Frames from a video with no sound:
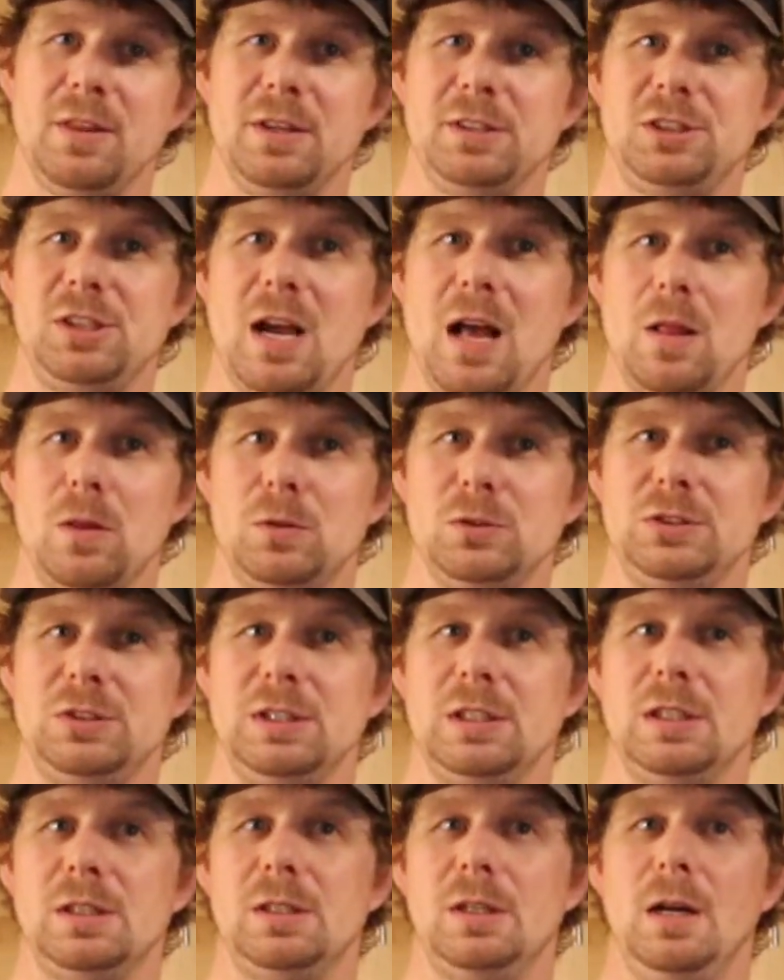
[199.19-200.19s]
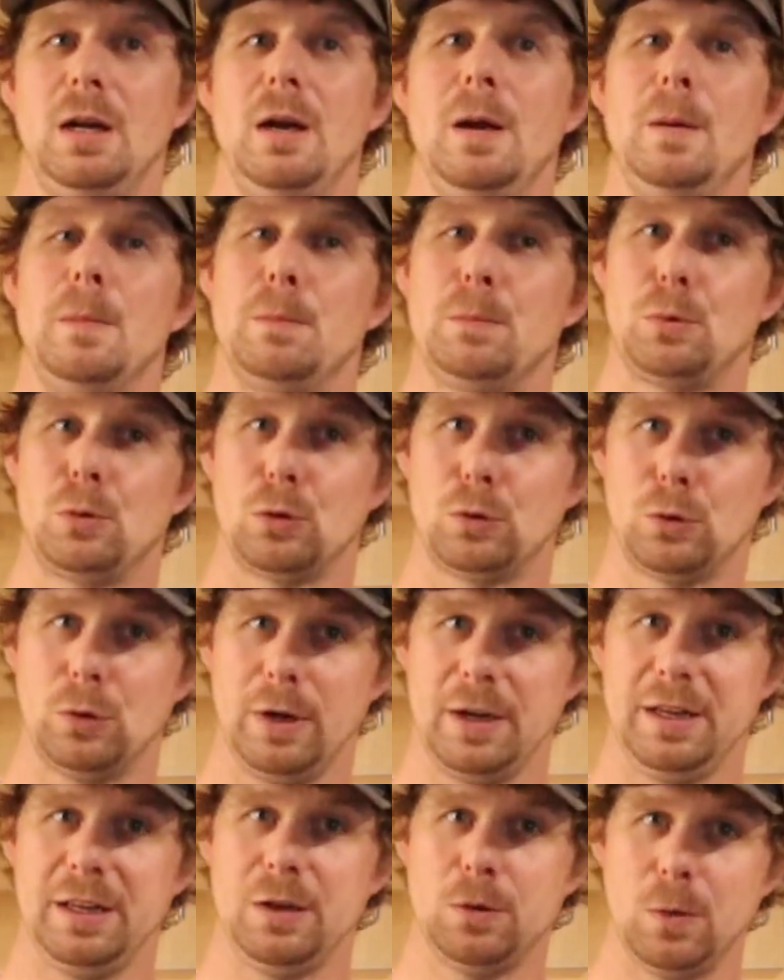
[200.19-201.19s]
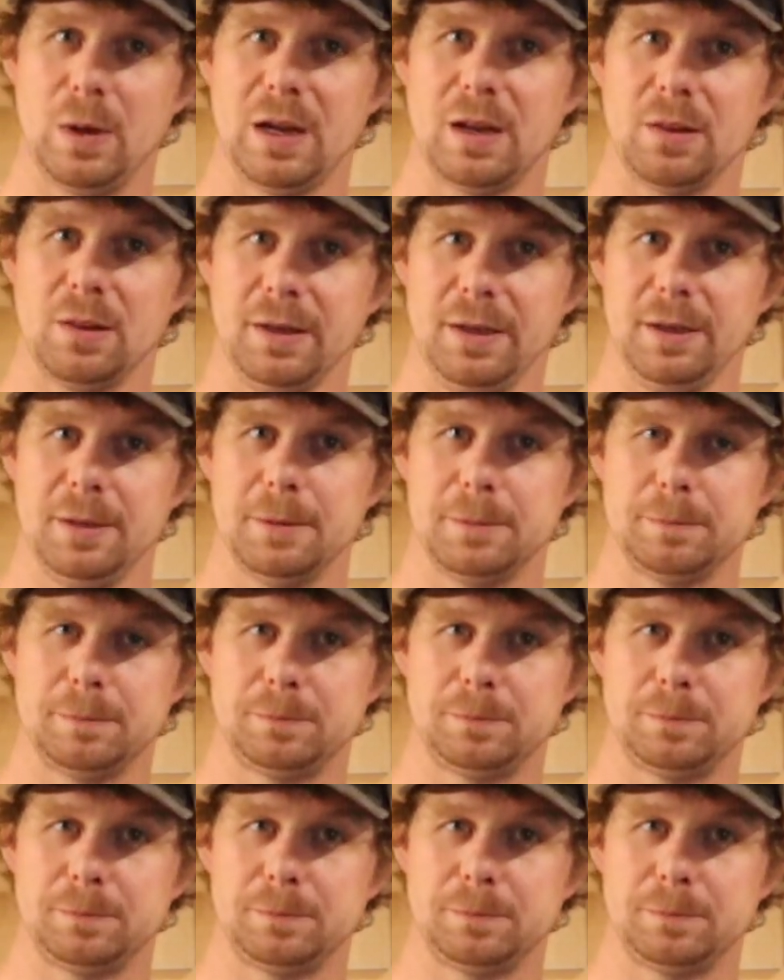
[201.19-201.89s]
the shallows here pretty quickly.